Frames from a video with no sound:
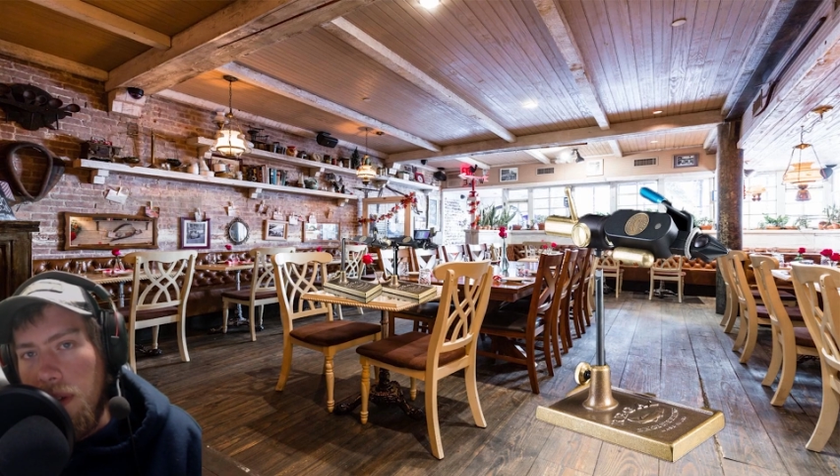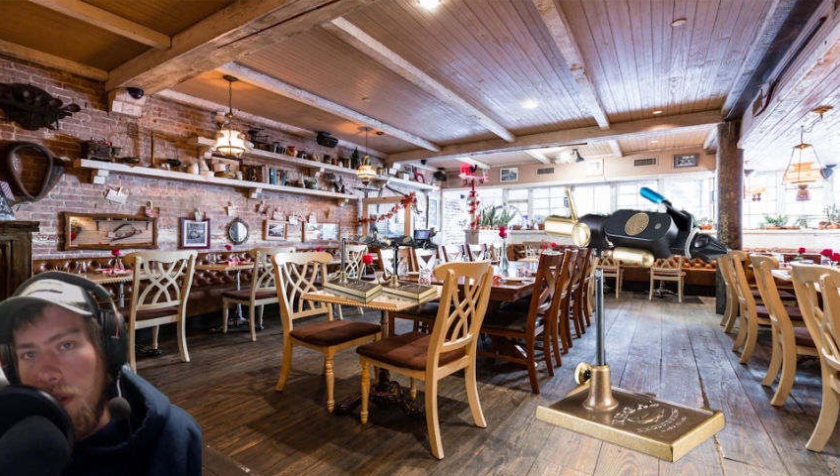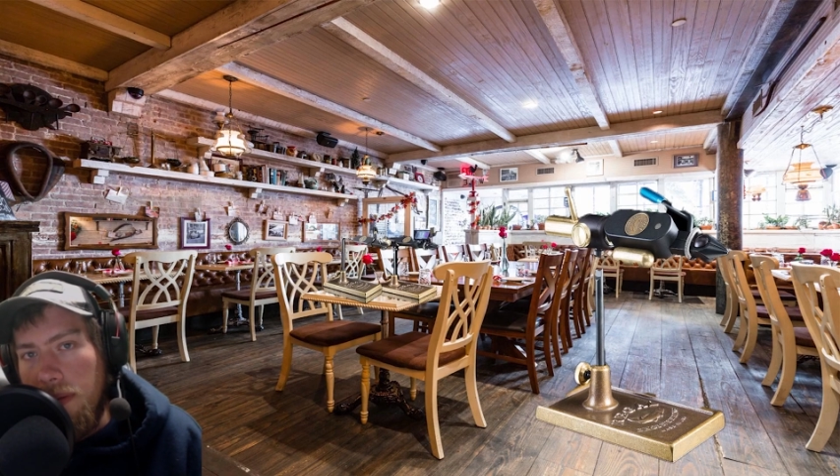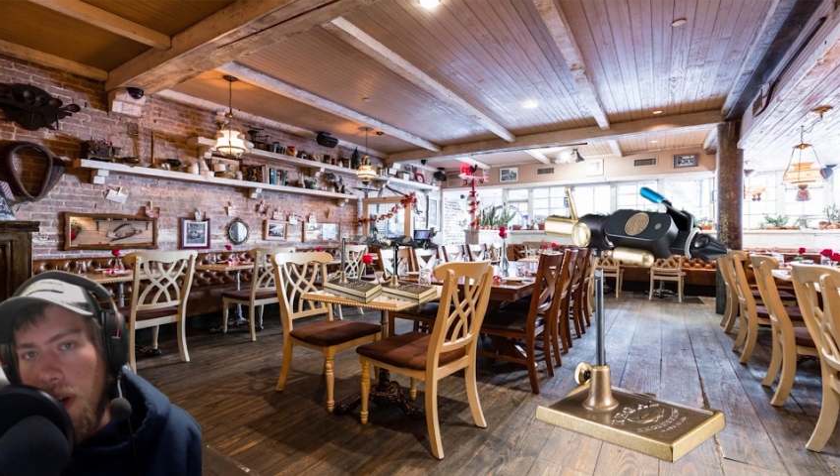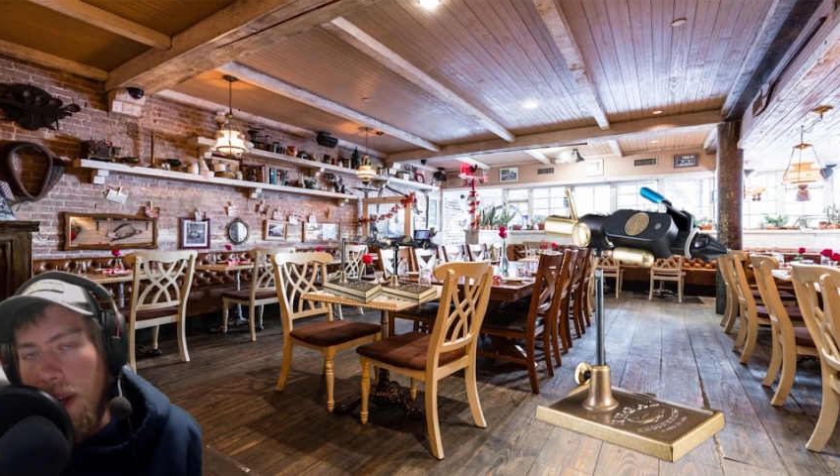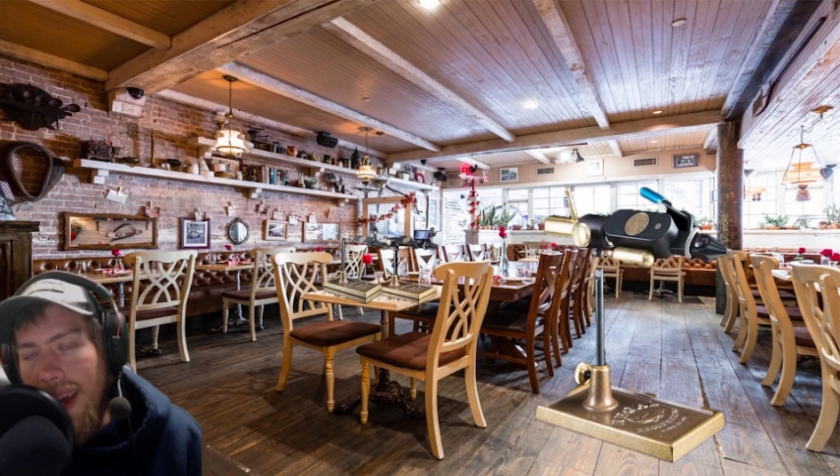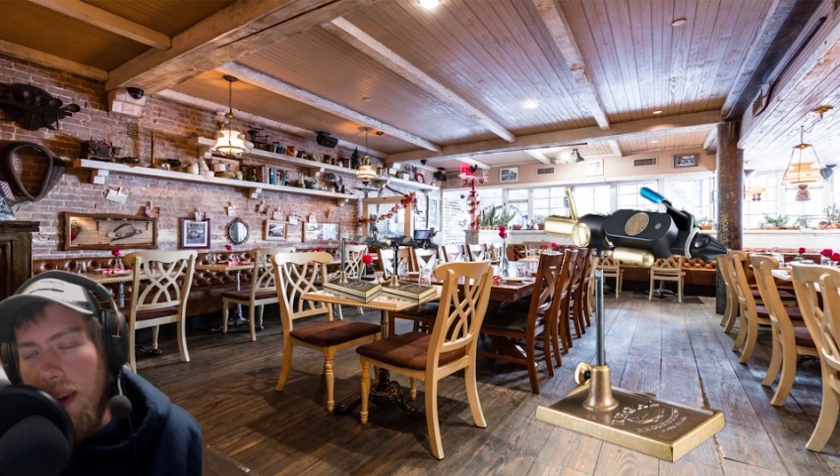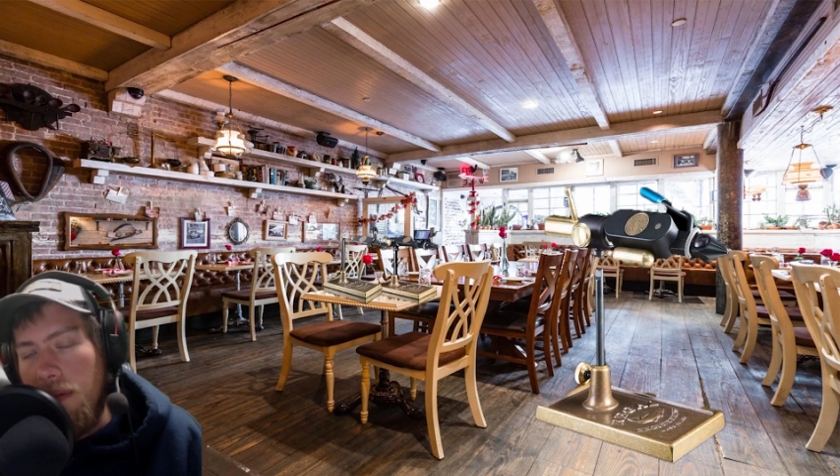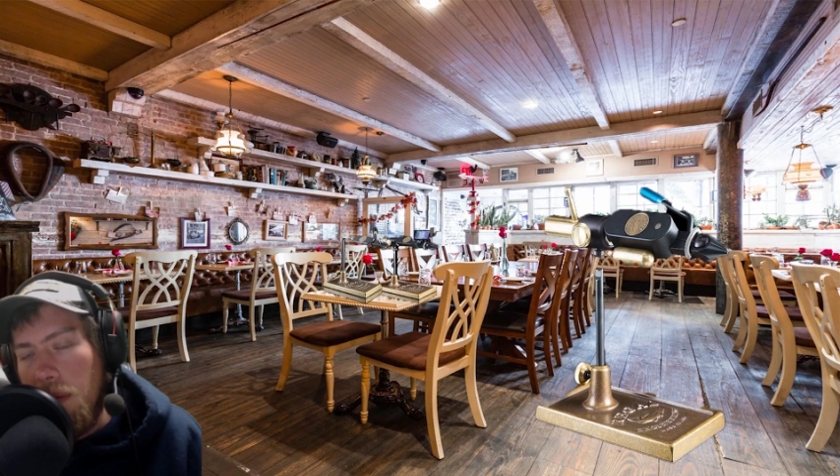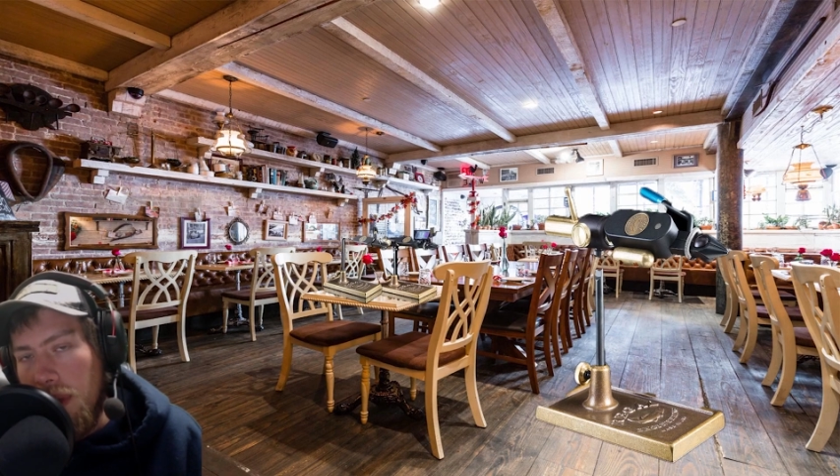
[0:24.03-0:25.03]
to find
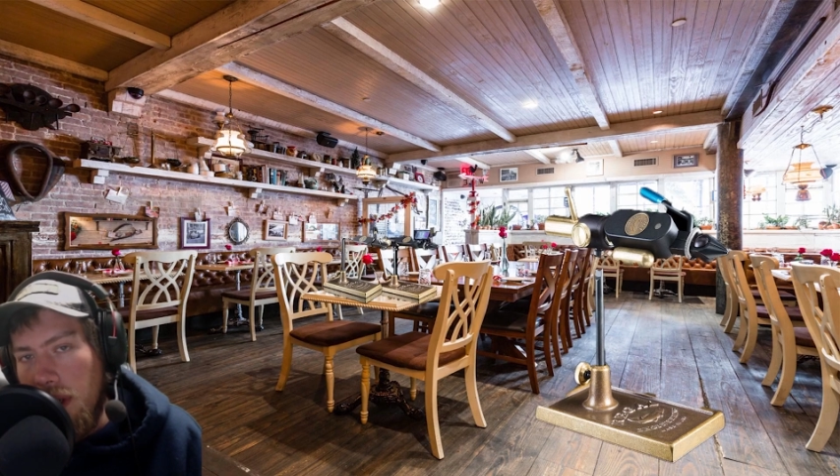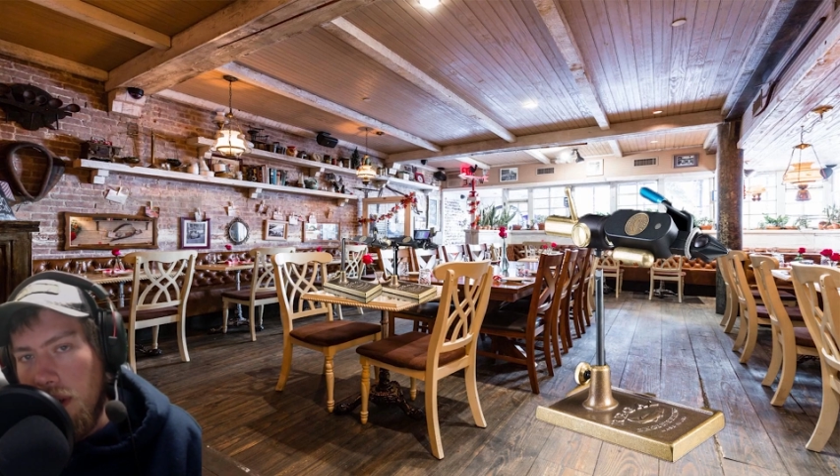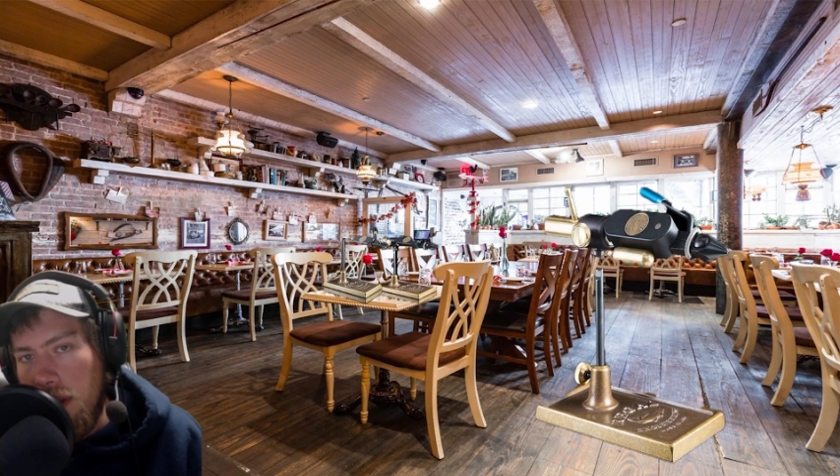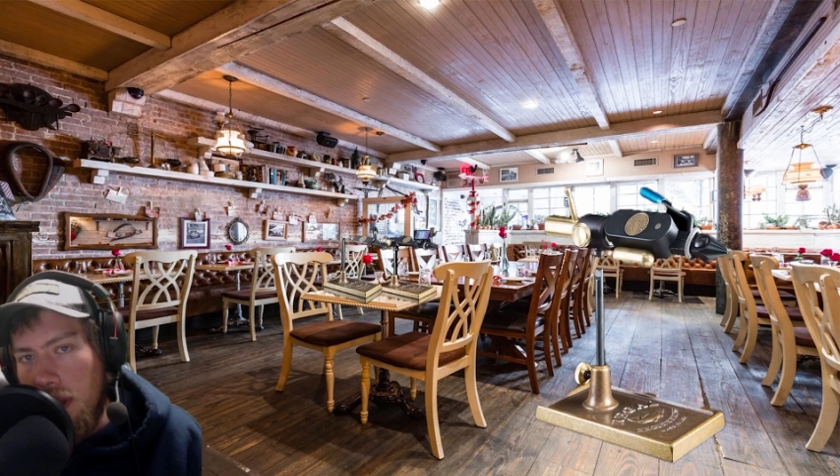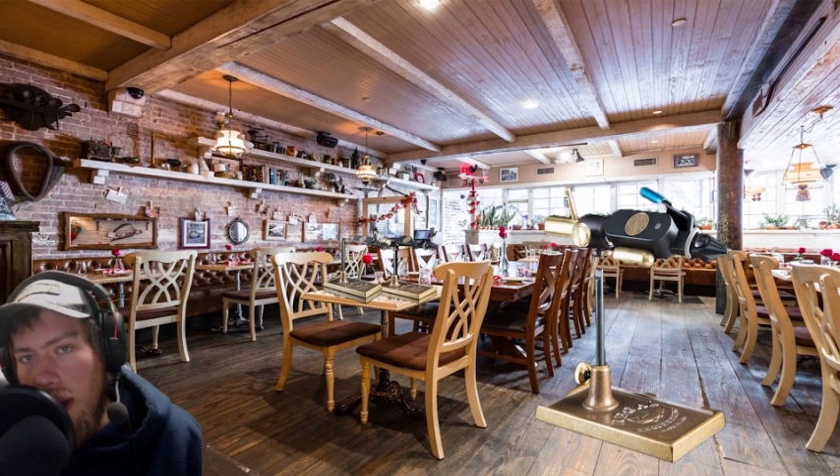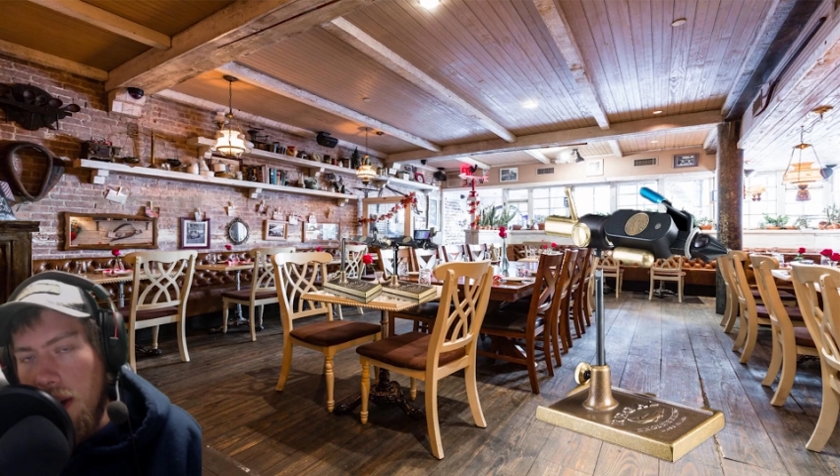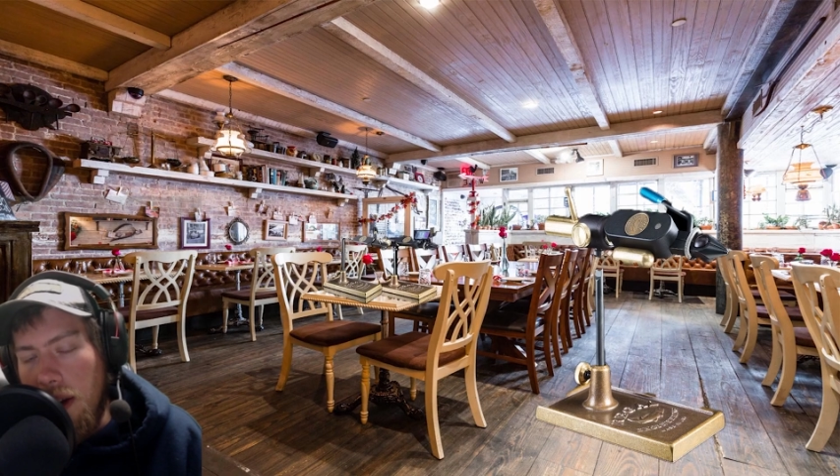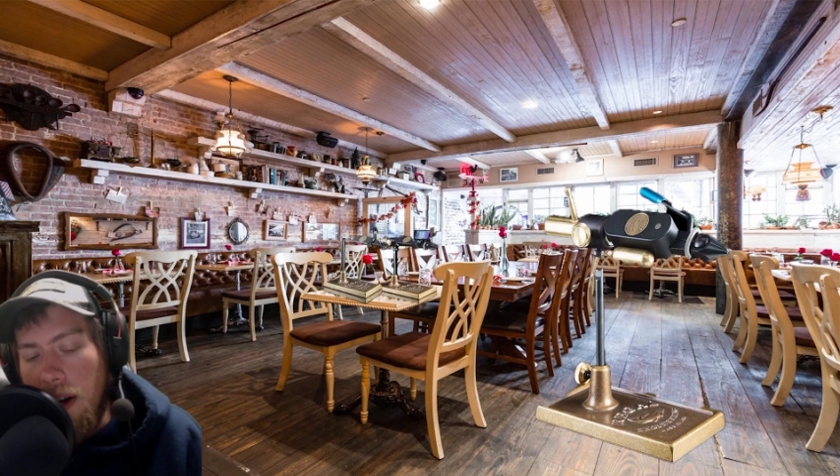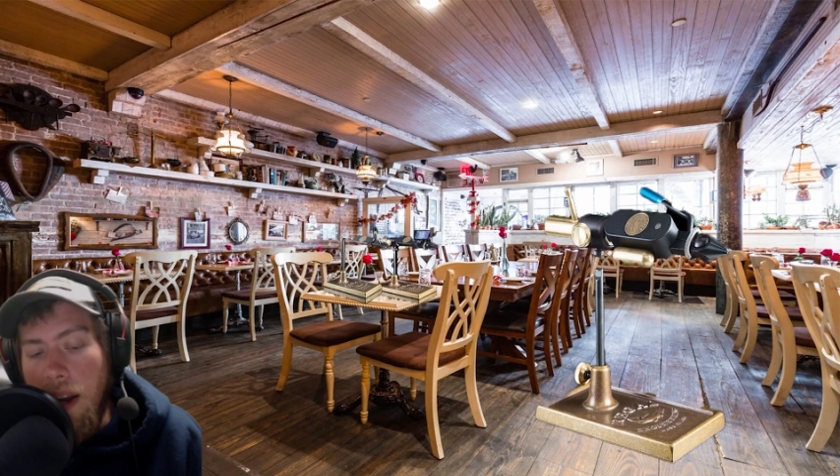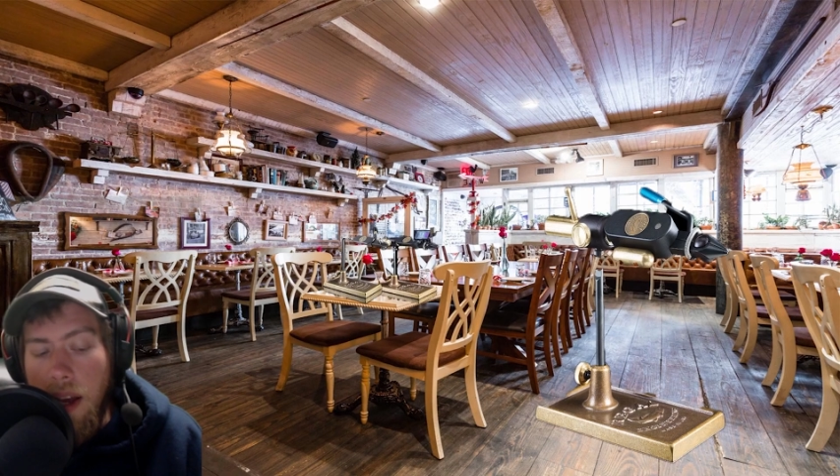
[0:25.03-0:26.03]
any of the materials tied
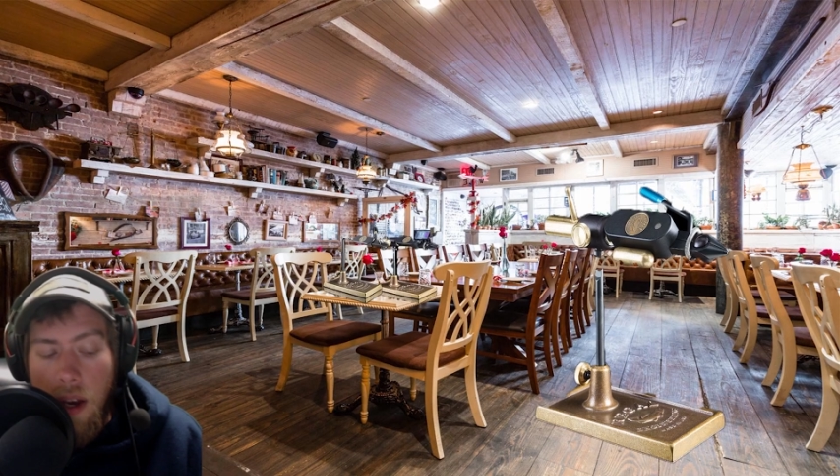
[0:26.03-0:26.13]
here,